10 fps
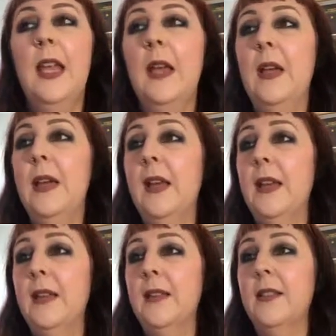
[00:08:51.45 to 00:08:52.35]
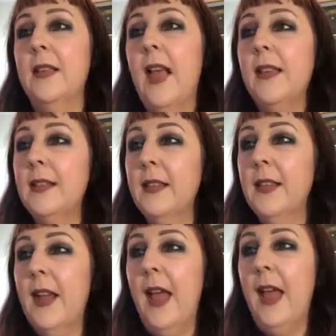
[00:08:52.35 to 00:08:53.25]
it is
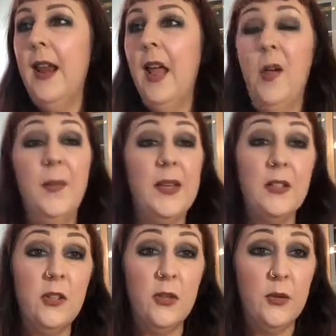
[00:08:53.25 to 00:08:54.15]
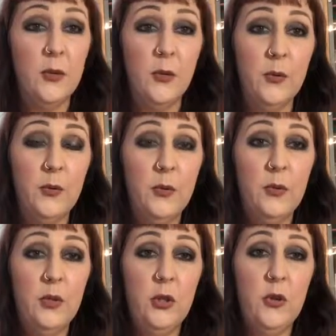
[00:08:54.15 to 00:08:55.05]
excellent at helping to
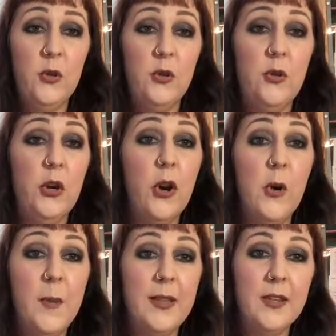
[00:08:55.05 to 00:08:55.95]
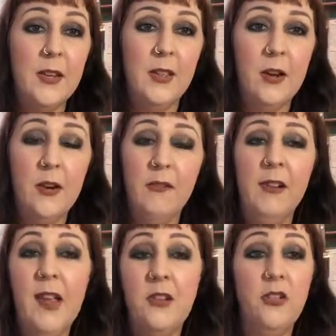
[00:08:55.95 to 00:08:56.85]
do neuromuscular
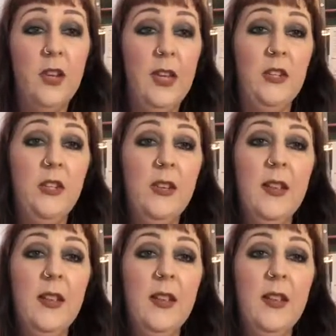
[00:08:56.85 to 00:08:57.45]
re-education.